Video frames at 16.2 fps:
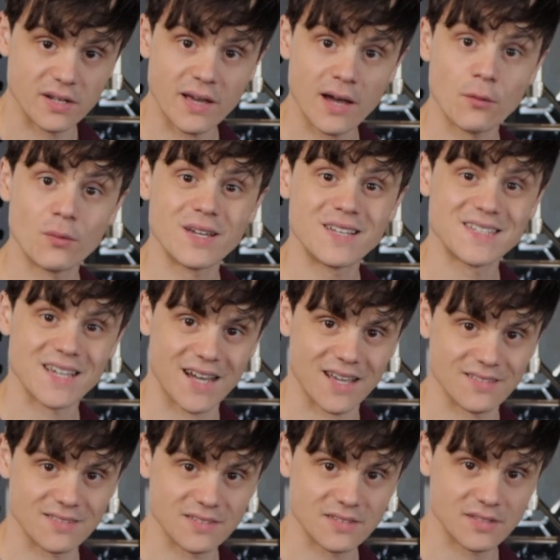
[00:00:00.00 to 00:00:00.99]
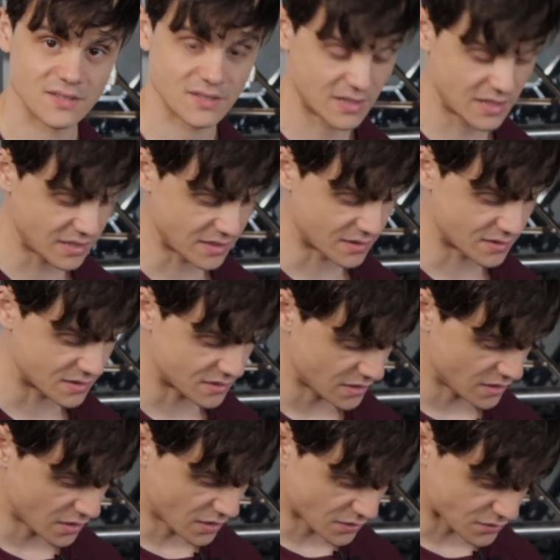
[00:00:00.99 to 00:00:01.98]
now is hands to knees.
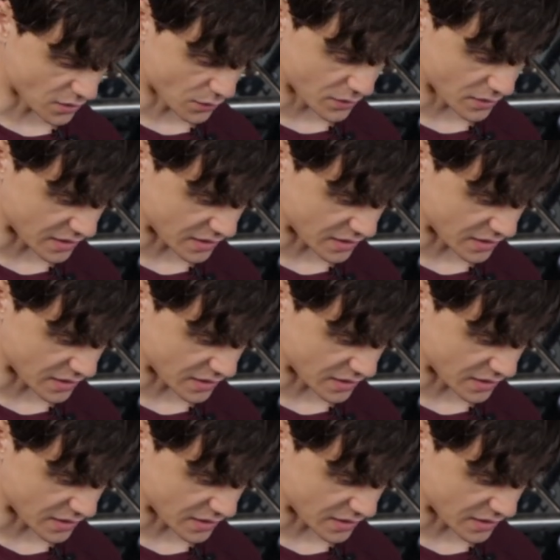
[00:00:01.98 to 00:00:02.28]
So you're